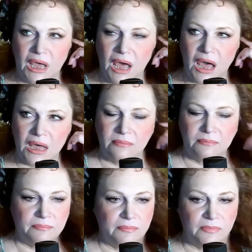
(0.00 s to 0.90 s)
um,
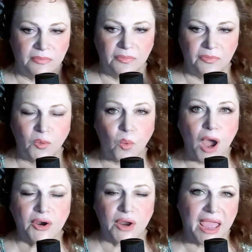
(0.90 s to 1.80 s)
the
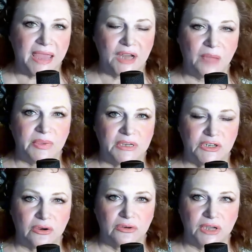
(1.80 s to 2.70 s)
water had not been
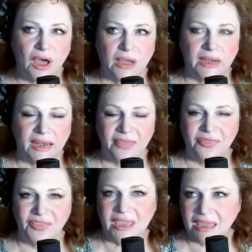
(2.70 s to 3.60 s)
turned on, and I
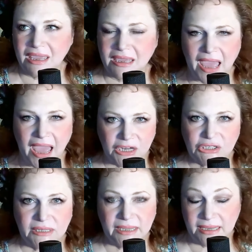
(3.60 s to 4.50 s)
think
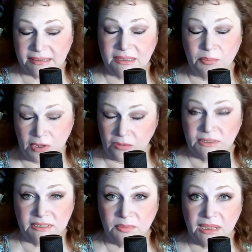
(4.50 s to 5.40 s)
actually it's supposed
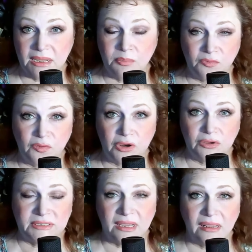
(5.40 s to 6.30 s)
to be before you
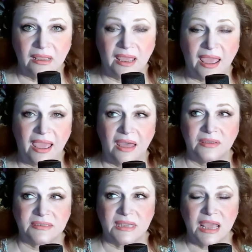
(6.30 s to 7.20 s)
sell a house,